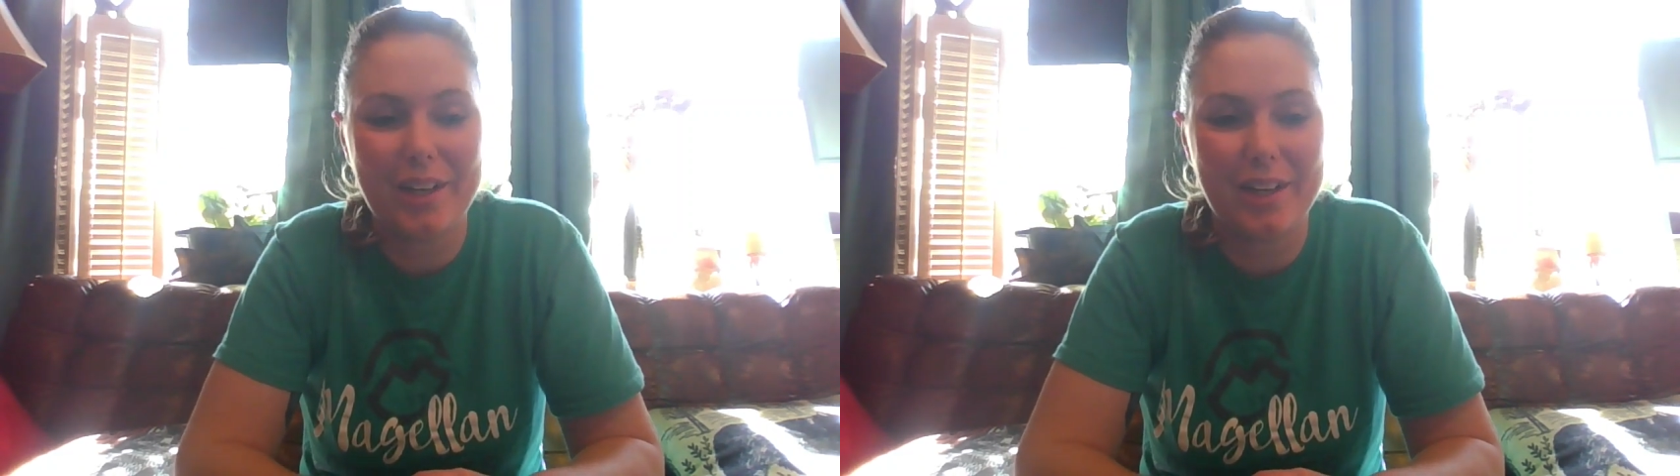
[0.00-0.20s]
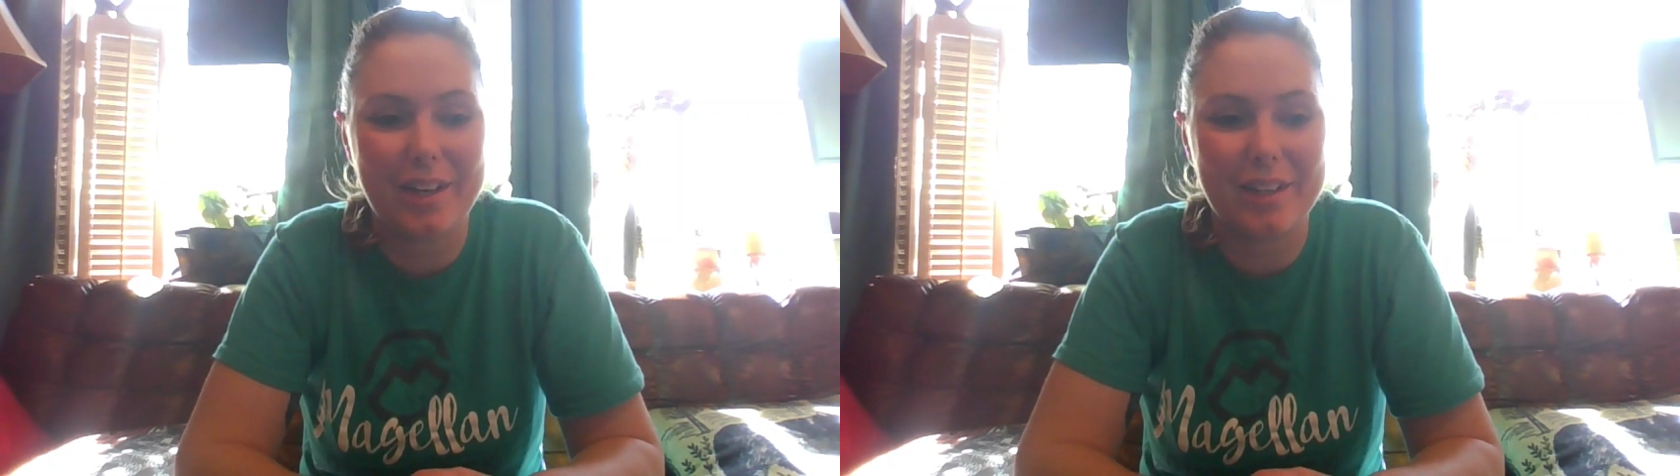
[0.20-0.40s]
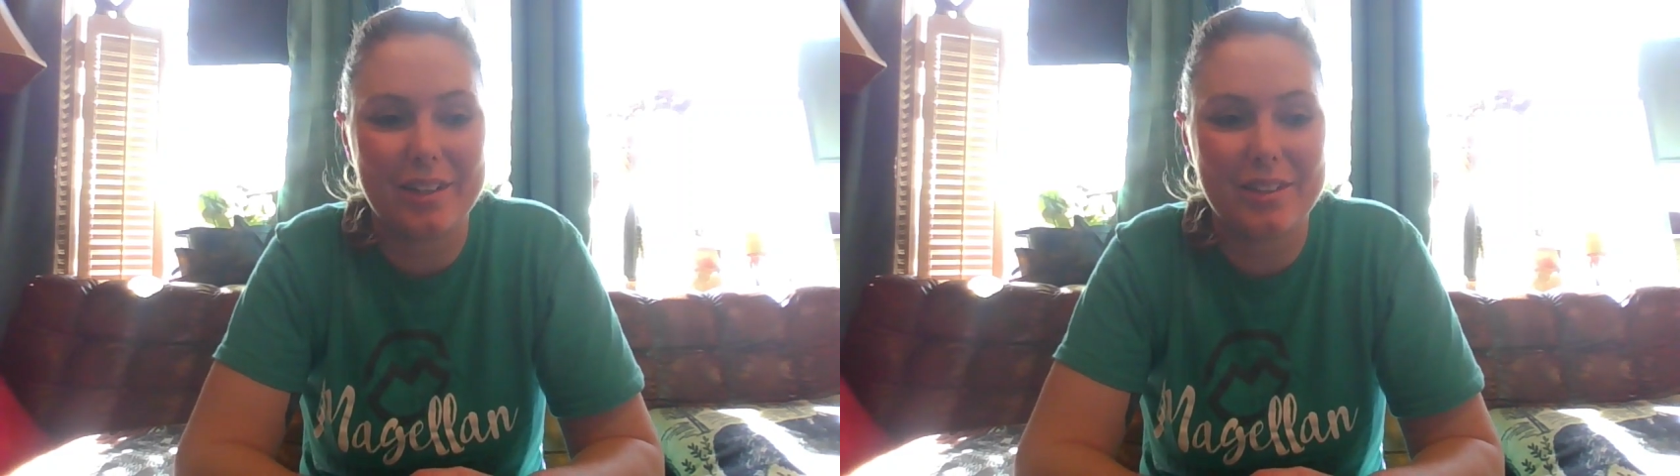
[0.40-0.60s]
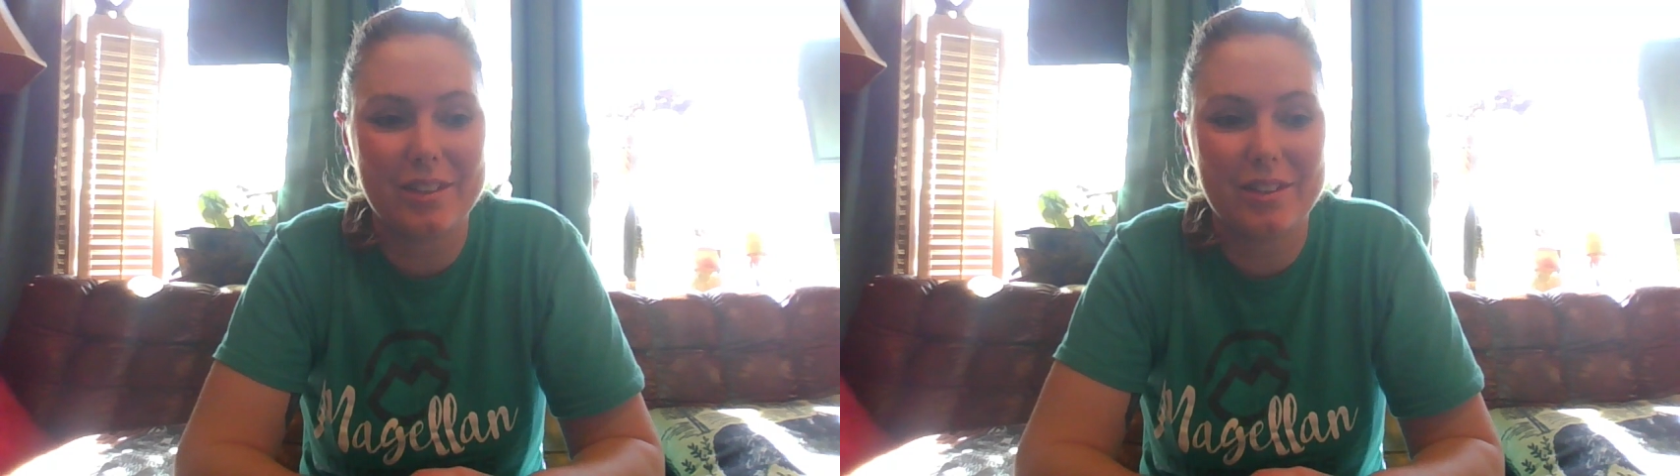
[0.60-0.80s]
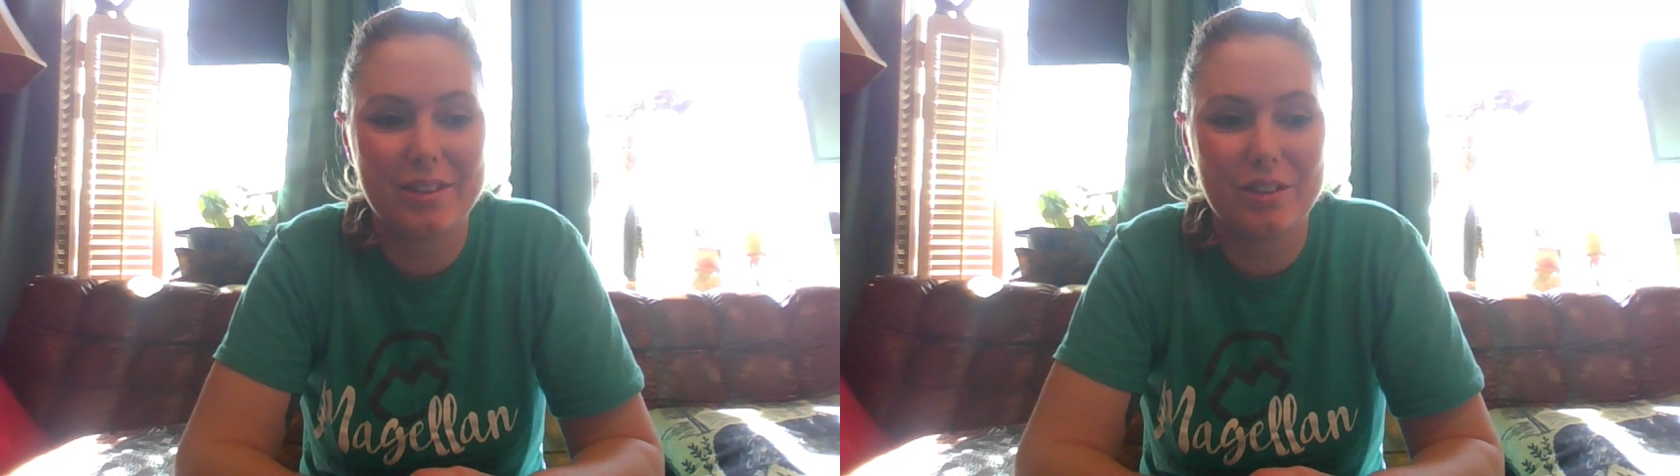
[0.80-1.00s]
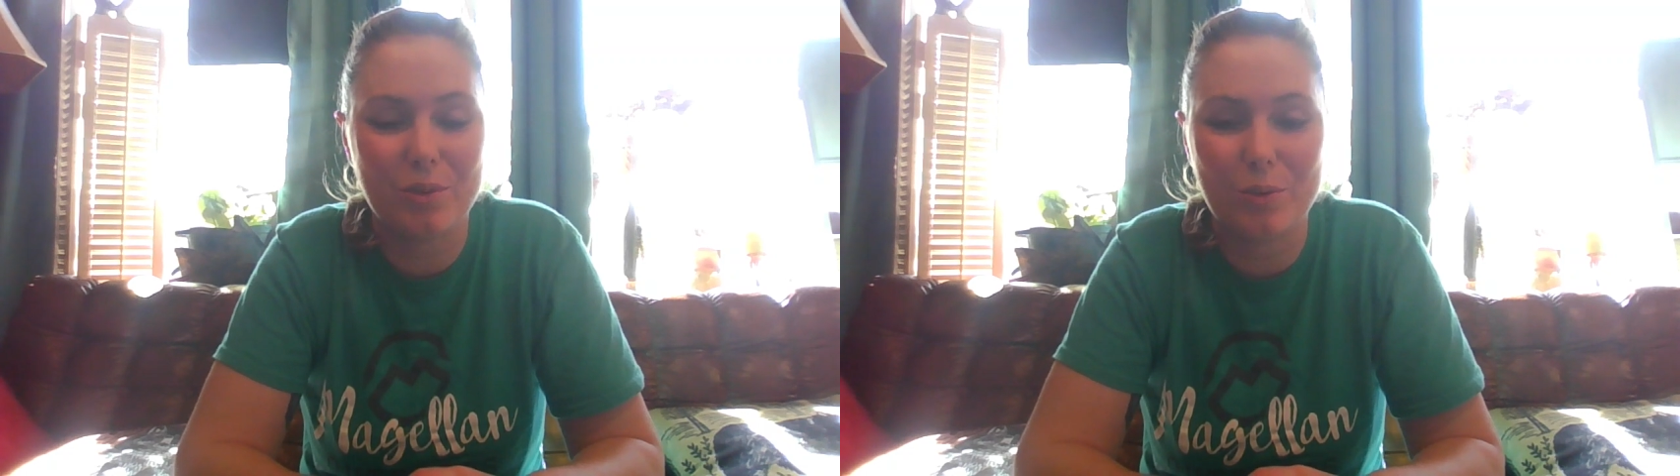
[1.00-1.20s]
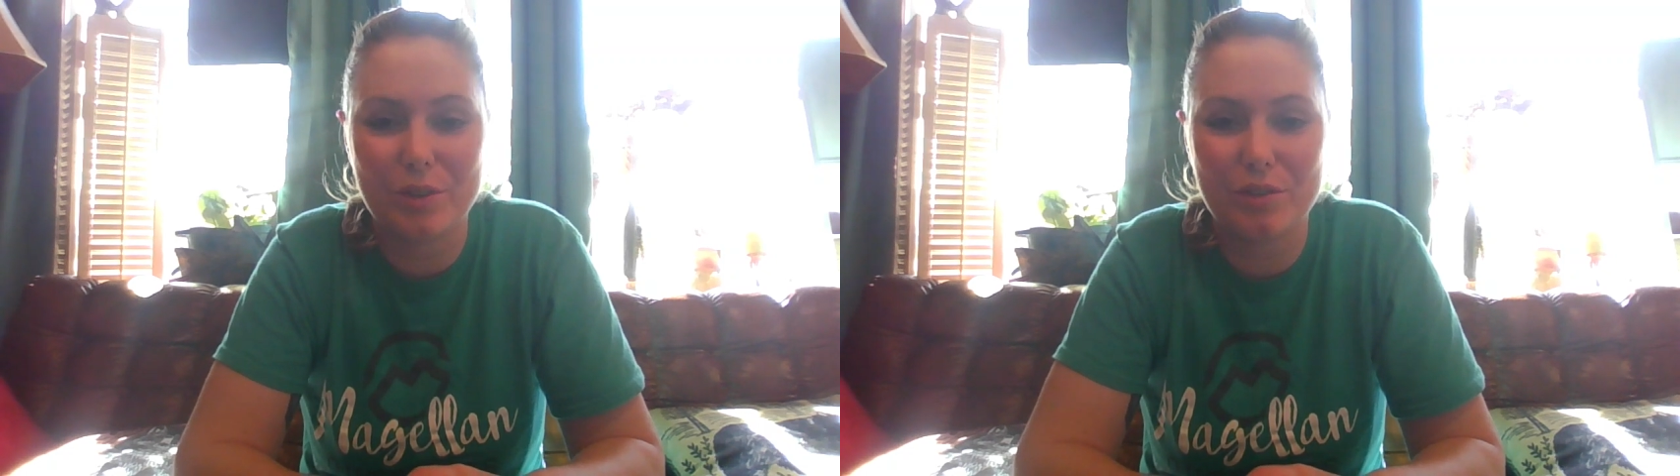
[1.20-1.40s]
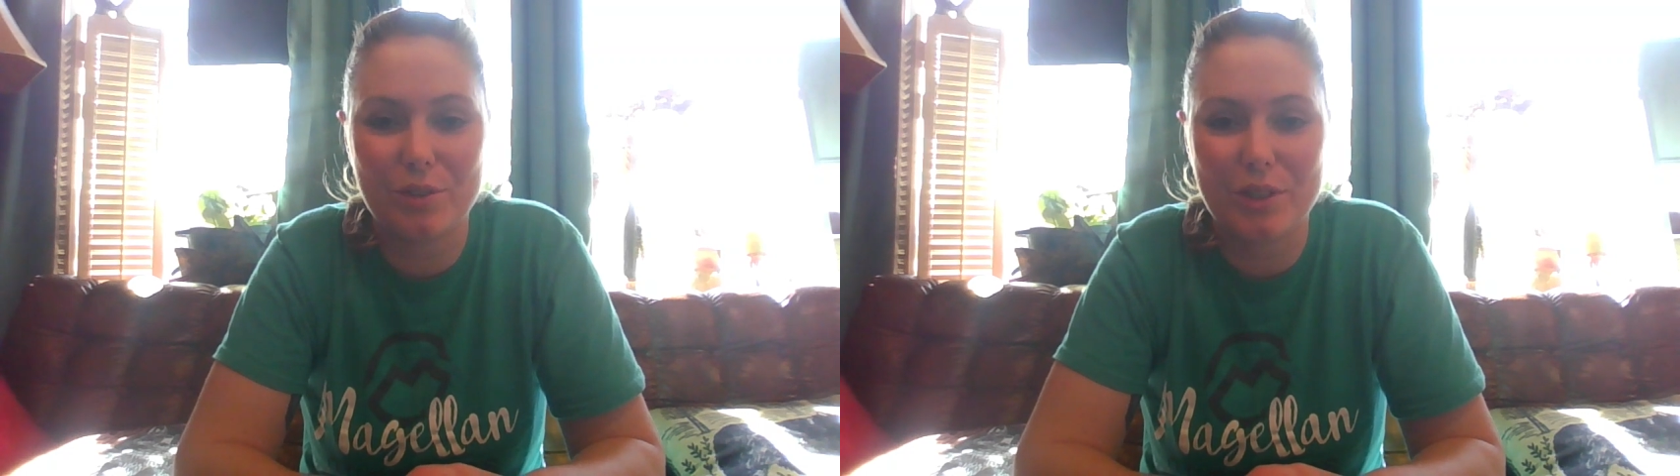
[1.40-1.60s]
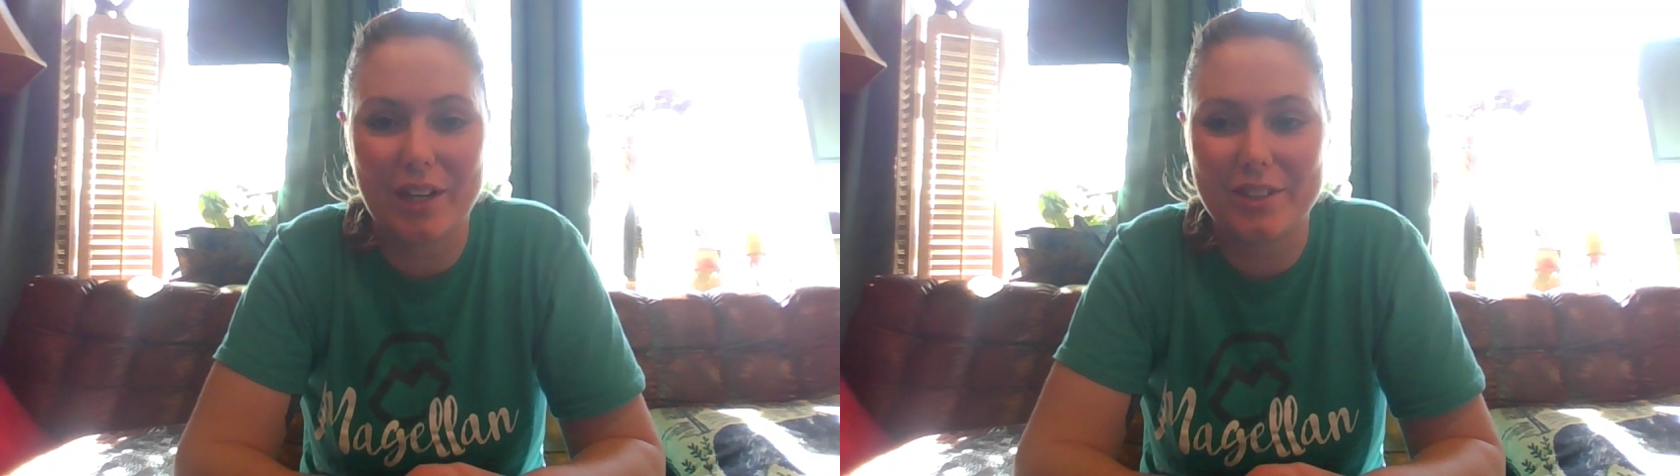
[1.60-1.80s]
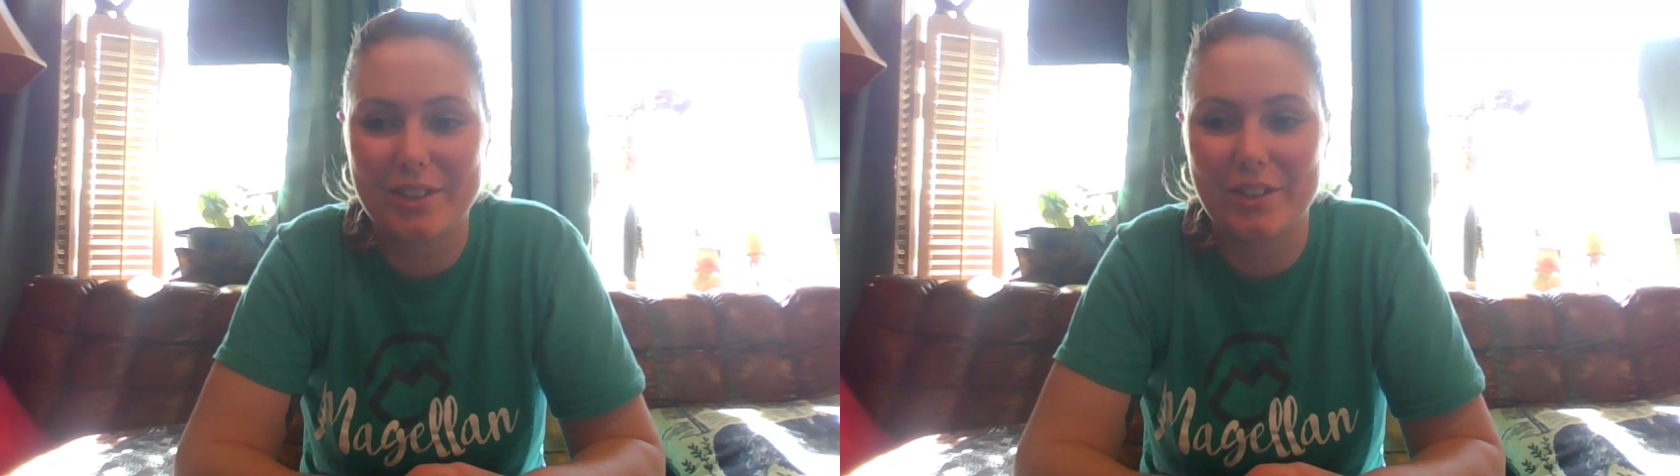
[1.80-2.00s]
and they're wonderful,
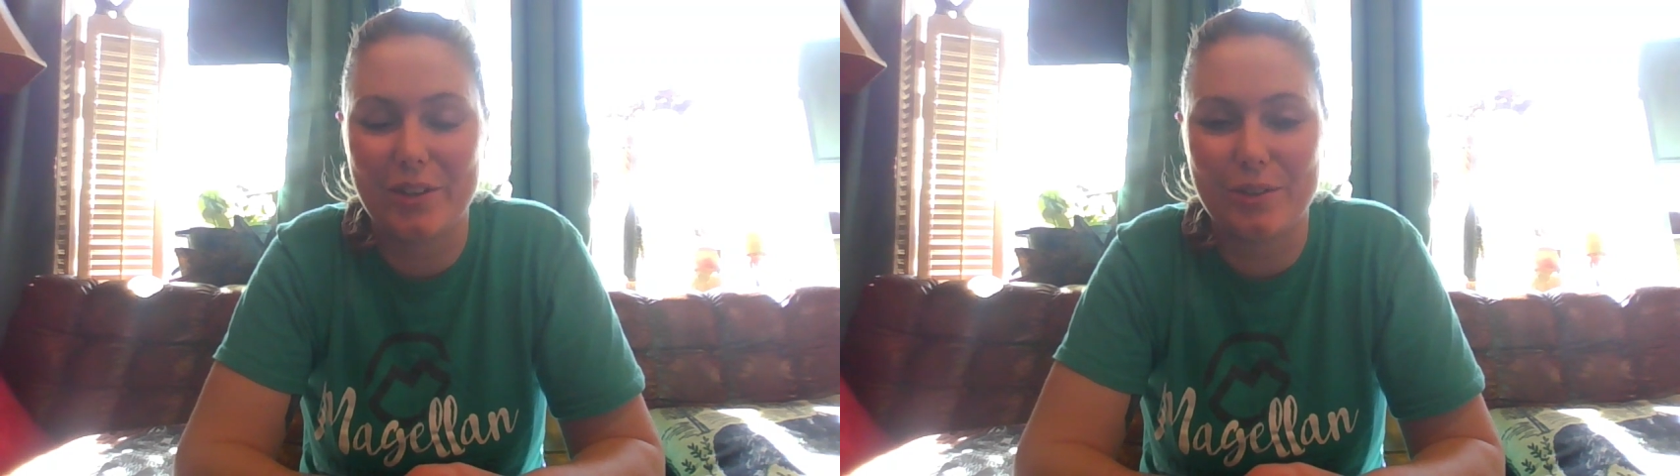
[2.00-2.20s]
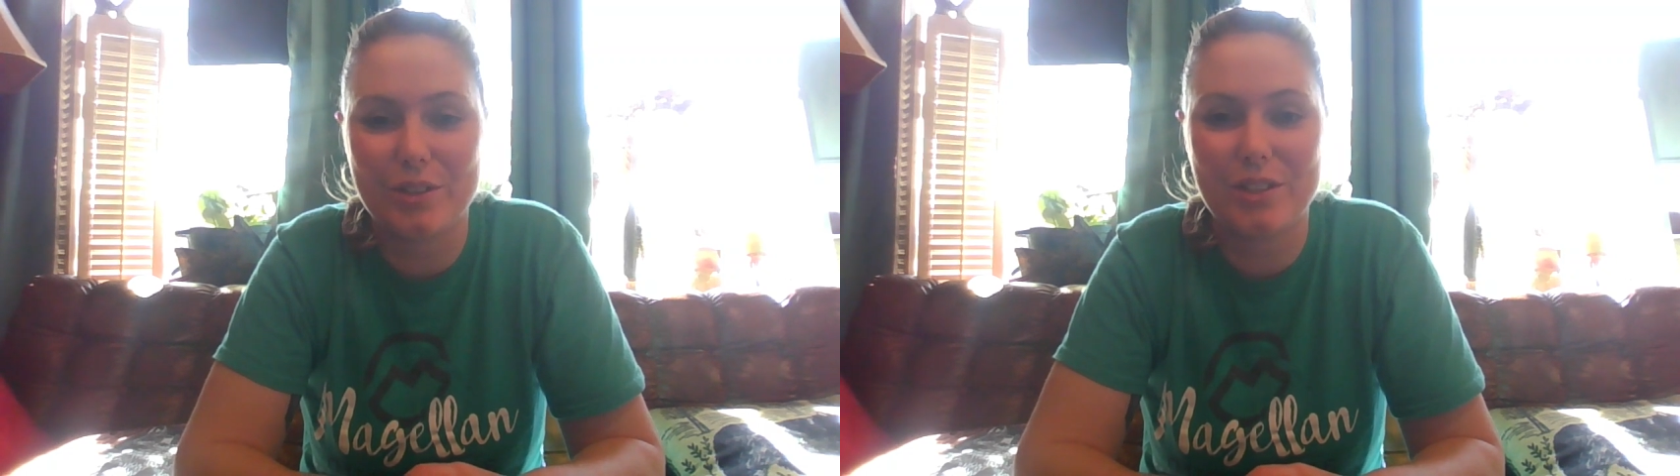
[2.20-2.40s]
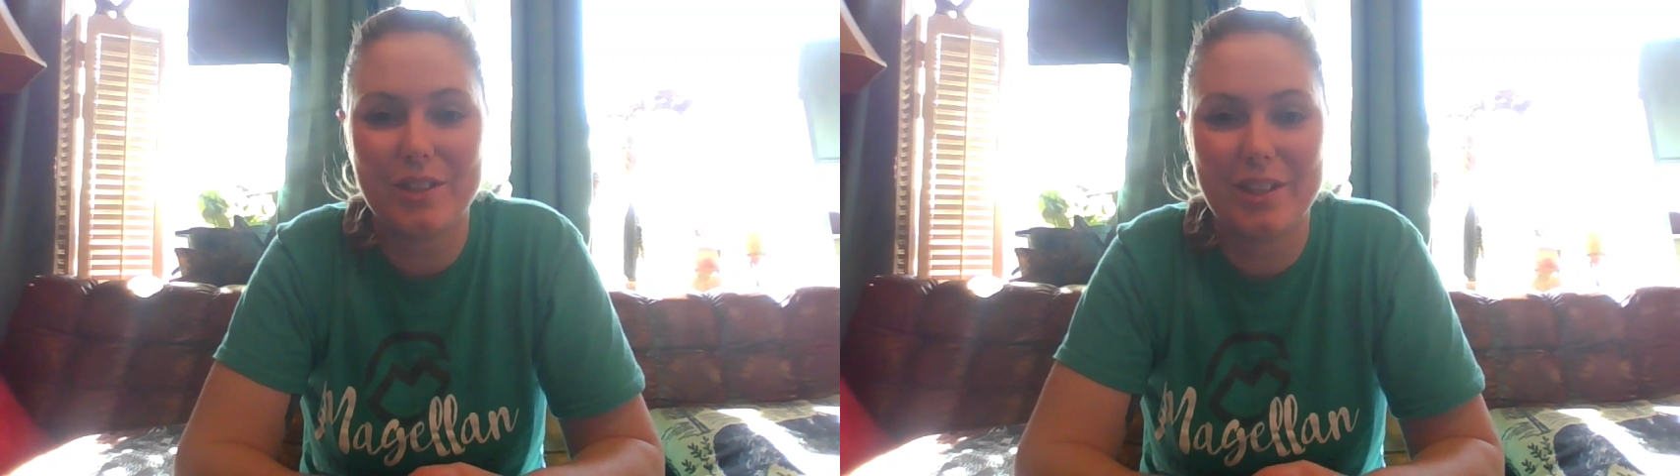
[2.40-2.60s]
talented girls.